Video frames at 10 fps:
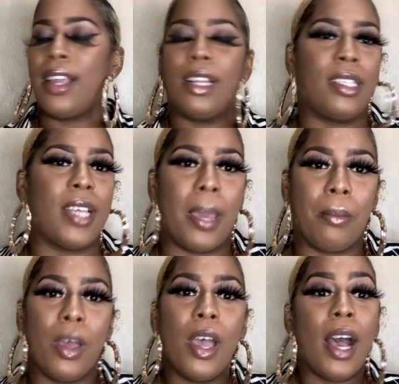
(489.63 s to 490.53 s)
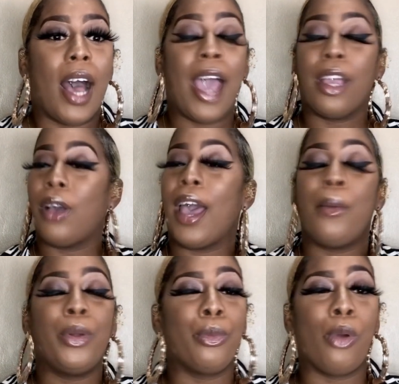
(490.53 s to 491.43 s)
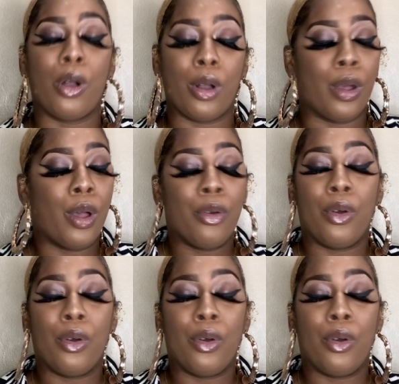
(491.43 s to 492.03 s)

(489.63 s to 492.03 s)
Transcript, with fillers: any time I, I would rock